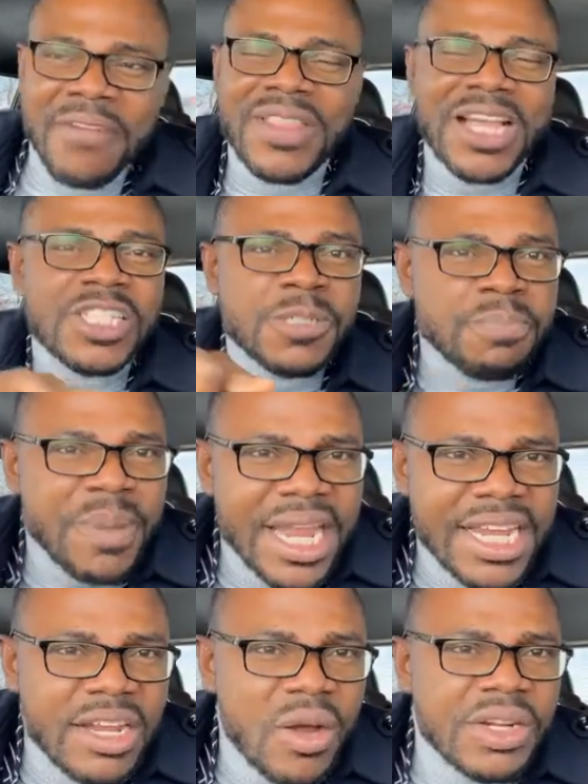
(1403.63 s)
After
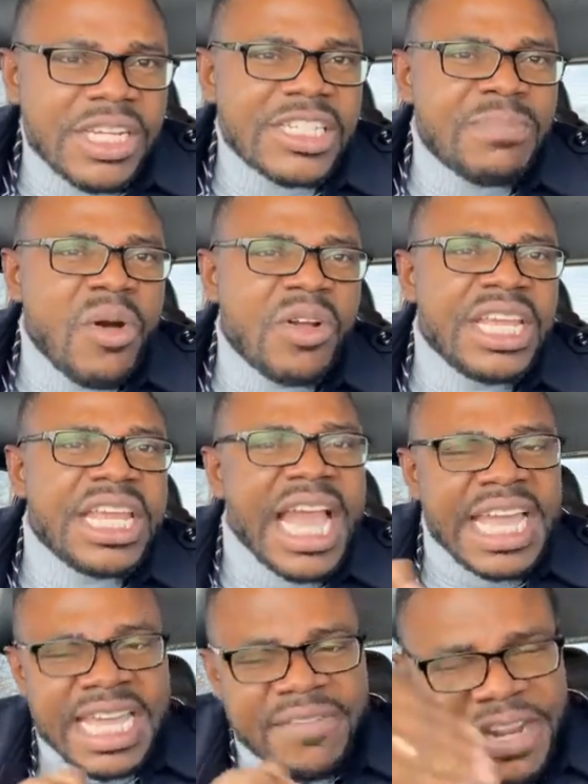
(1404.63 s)
spending all this money
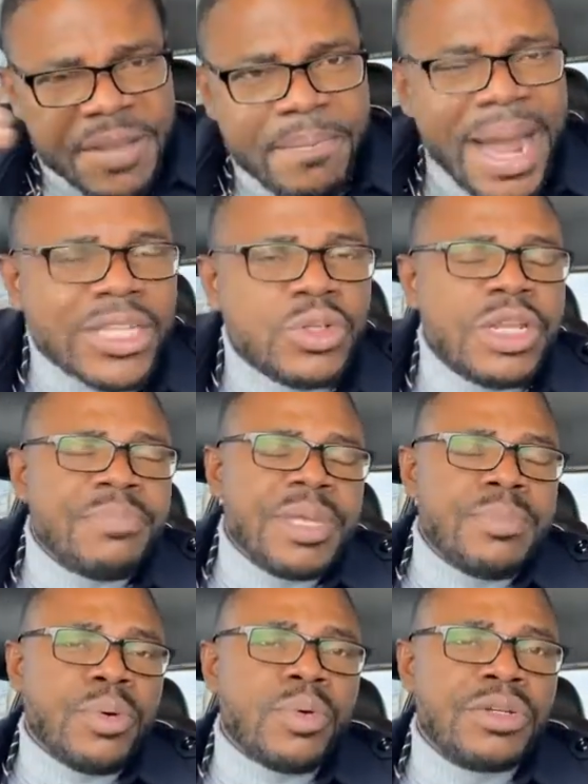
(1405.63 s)
and giving it back to the
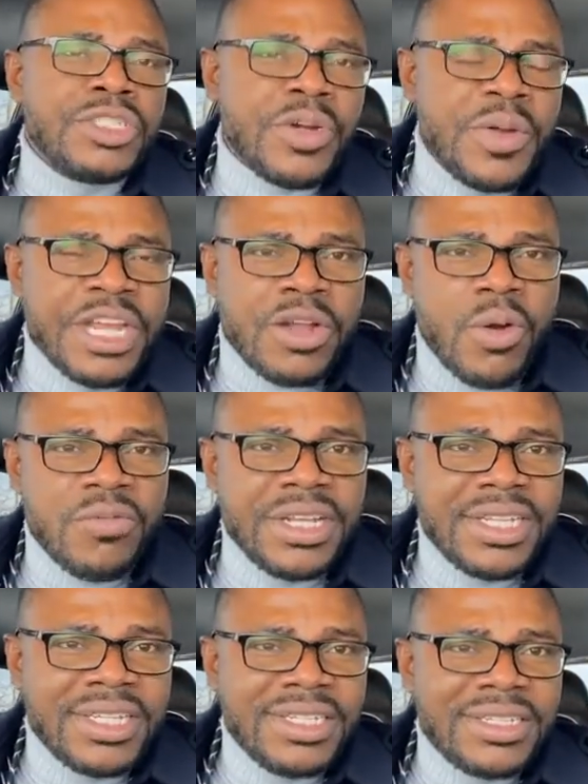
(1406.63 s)
people during the
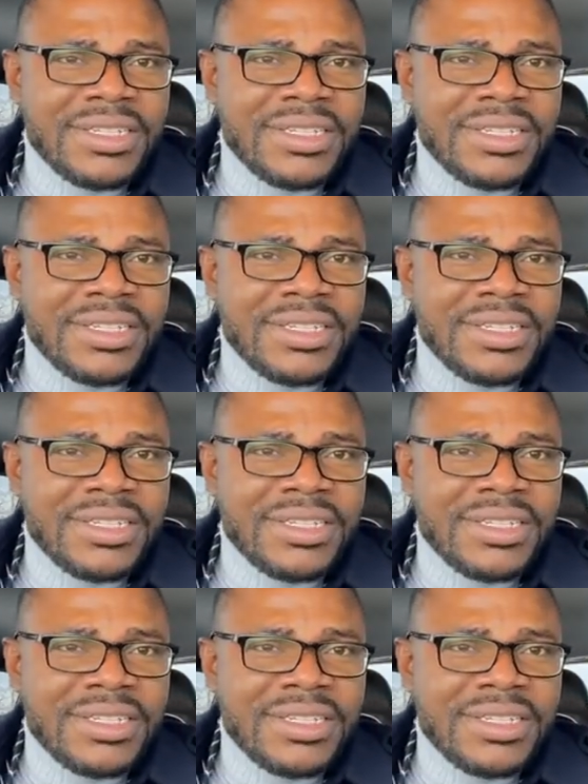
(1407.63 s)
COVID,